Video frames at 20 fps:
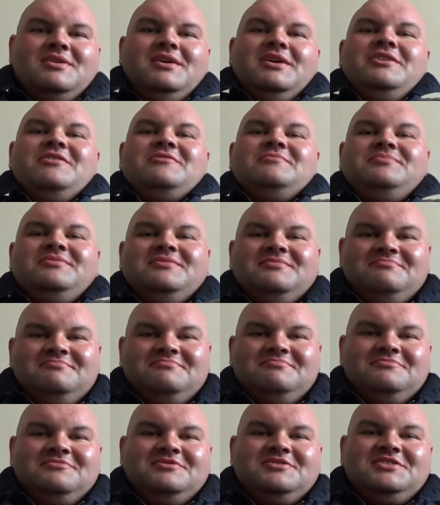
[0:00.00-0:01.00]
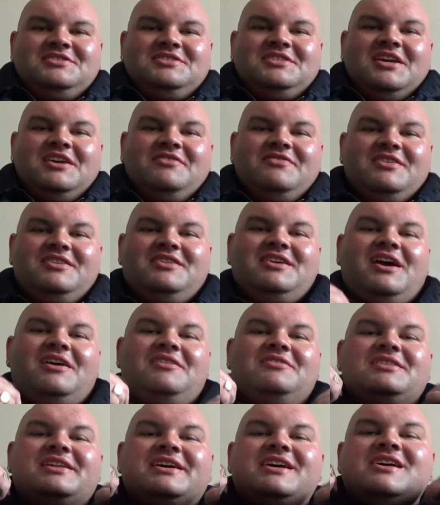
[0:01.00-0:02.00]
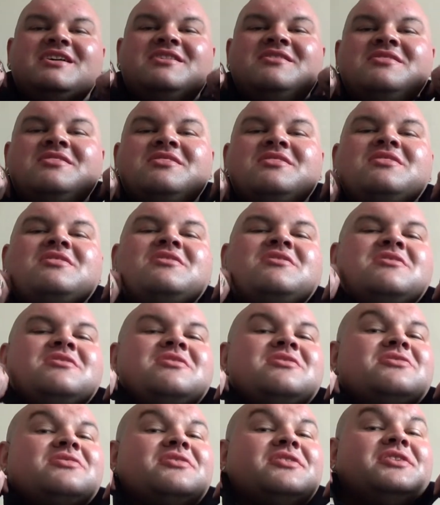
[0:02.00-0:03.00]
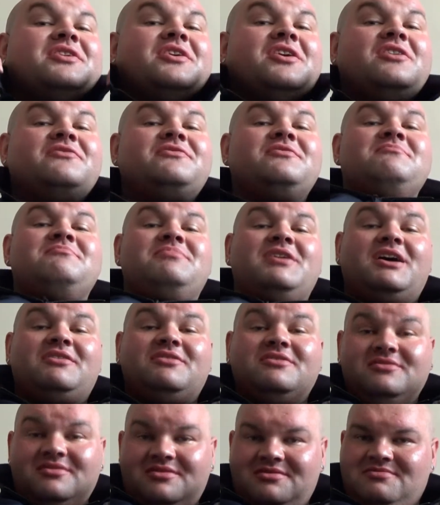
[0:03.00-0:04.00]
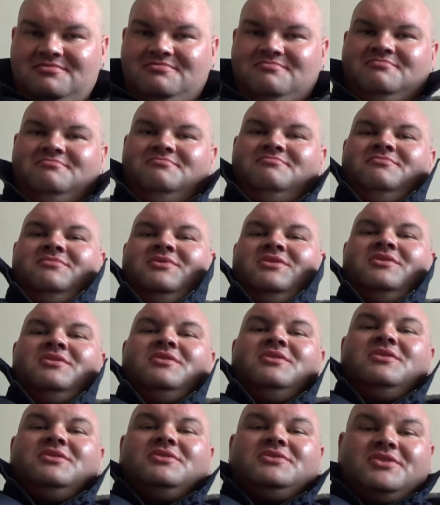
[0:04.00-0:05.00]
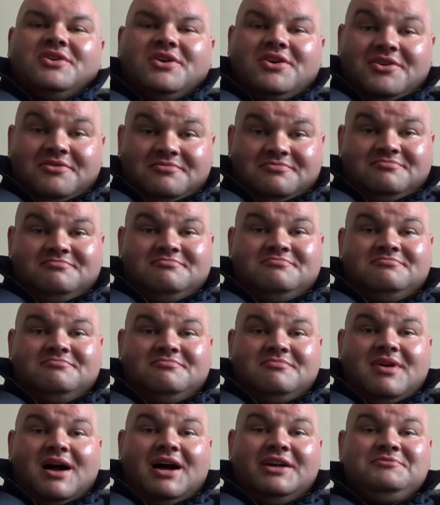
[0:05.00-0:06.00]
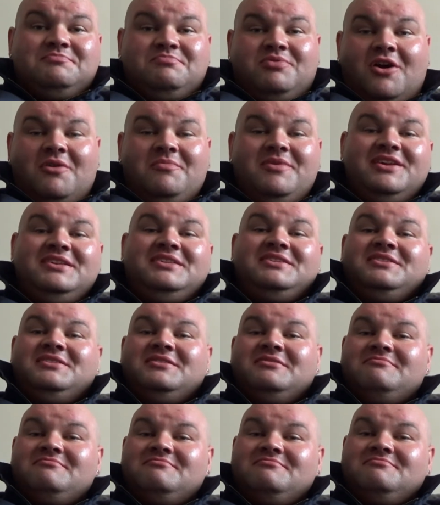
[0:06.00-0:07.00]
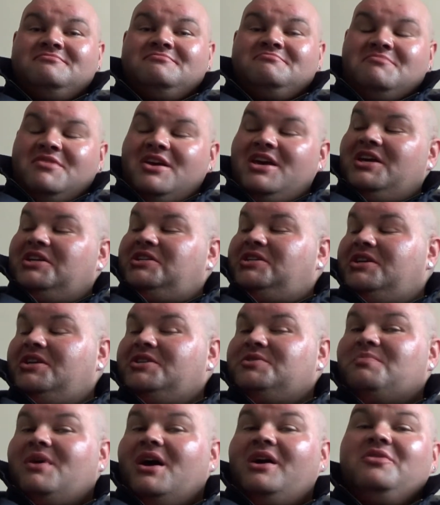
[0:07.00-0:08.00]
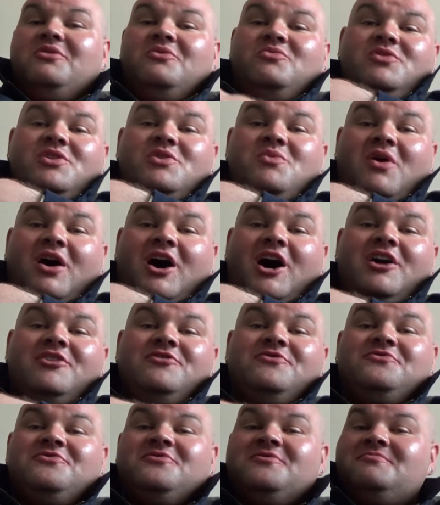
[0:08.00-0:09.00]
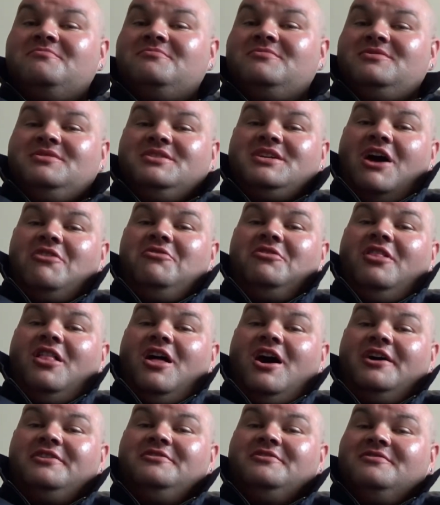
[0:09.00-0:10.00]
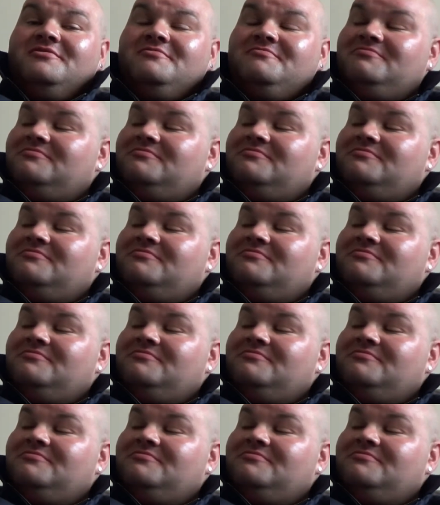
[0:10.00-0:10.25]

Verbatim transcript: Hey up, Steven and Carol here, the Northern Barrel. So, as promised, here she is, my lovely wife, Caroline.